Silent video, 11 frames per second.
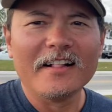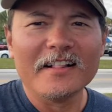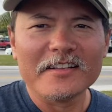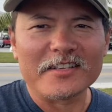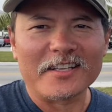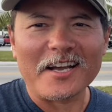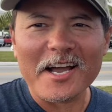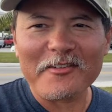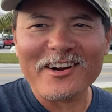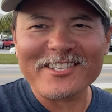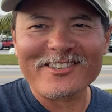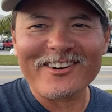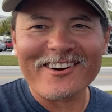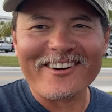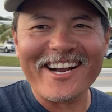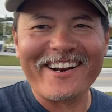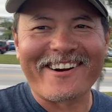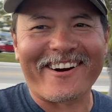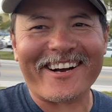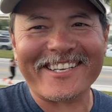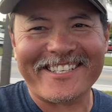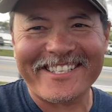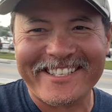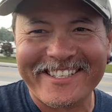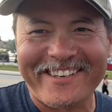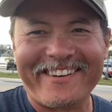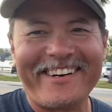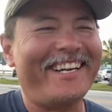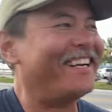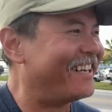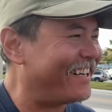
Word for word: There's a Thai restaurant right across the street.